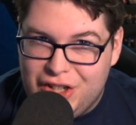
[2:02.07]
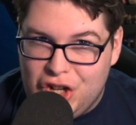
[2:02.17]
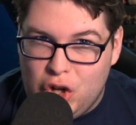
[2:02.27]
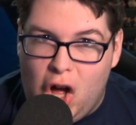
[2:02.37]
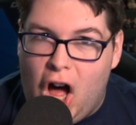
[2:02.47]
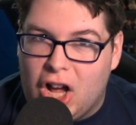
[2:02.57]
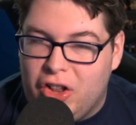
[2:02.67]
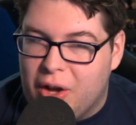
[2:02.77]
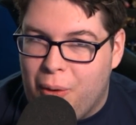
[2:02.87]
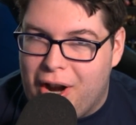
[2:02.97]

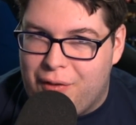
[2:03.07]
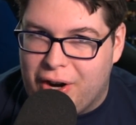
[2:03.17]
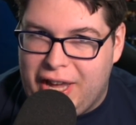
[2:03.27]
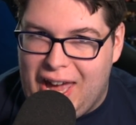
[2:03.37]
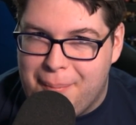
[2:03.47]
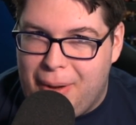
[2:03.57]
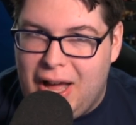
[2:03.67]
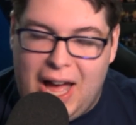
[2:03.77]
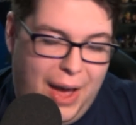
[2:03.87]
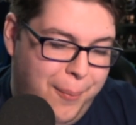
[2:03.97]
ogling whatever came
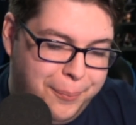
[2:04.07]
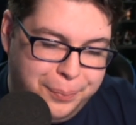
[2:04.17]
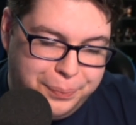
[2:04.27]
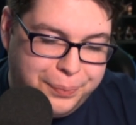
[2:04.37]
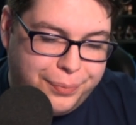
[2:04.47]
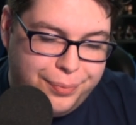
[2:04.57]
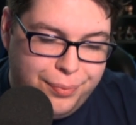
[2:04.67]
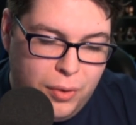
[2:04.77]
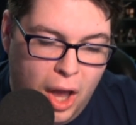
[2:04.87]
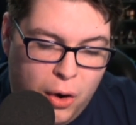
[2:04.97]
by.
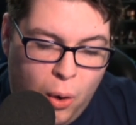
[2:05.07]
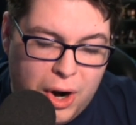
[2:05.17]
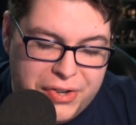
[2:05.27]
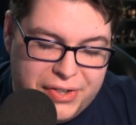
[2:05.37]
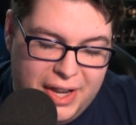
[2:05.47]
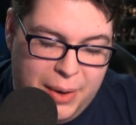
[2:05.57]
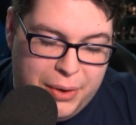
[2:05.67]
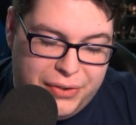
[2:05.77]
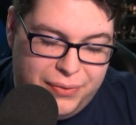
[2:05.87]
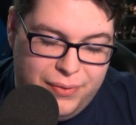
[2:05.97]
Of course, it
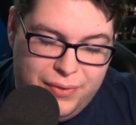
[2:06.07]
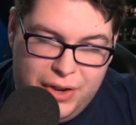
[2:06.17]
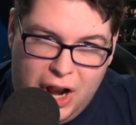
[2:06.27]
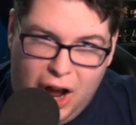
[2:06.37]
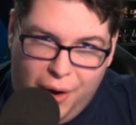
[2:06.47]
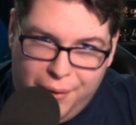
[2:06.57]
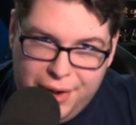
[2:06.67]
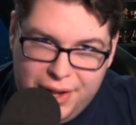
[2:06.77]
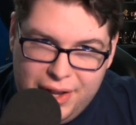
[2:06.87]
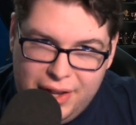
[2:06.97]
was,
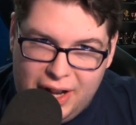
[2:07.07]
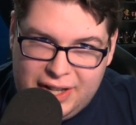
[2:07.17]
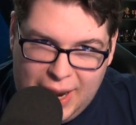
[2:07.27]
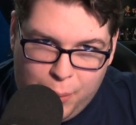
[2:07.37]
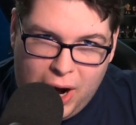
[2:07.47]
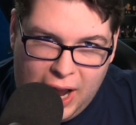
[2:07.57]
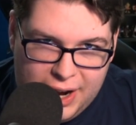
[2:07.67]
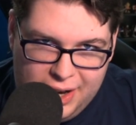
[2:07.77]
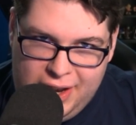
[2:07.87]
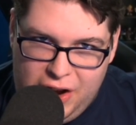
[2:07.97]
a time where I got
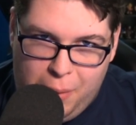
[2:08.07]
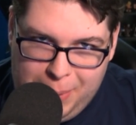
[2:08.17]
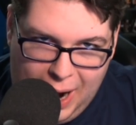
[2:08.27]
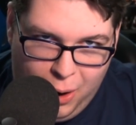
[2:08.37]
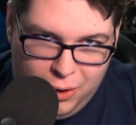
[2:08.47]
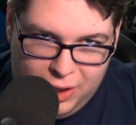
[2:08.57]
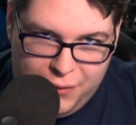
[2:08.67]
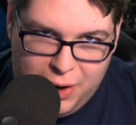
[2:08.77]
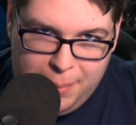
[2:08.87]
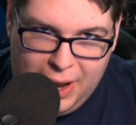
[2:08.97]
Nintendo Power
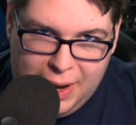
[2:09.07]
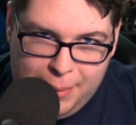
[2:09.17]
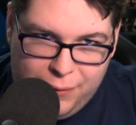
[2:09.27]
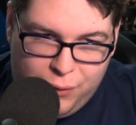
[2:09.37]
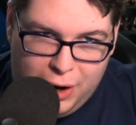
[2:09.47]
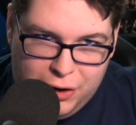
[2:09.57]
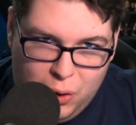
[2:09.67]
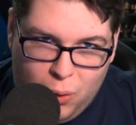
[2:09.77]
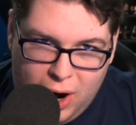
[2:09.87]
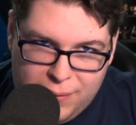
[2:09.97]
delivered to my front
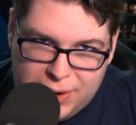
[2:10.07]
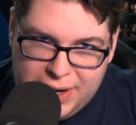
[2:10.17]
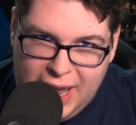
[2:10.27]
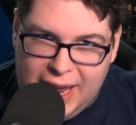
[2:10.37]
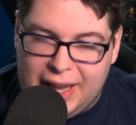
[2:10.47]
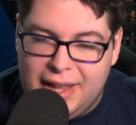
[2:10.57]
door every dang